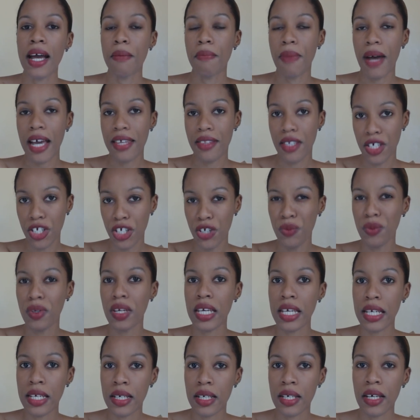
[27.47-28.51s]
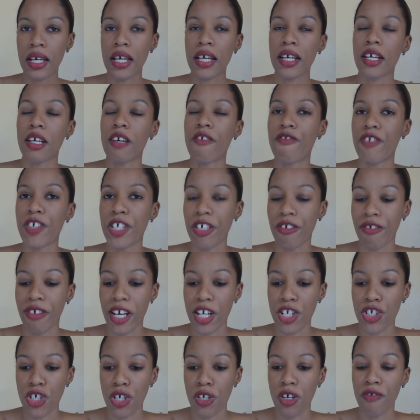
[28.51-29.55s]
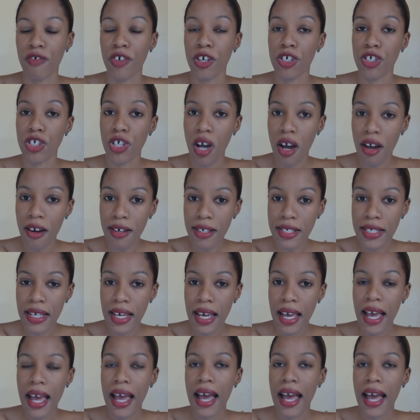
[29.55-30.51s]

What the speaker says: by the unique configuration of your chart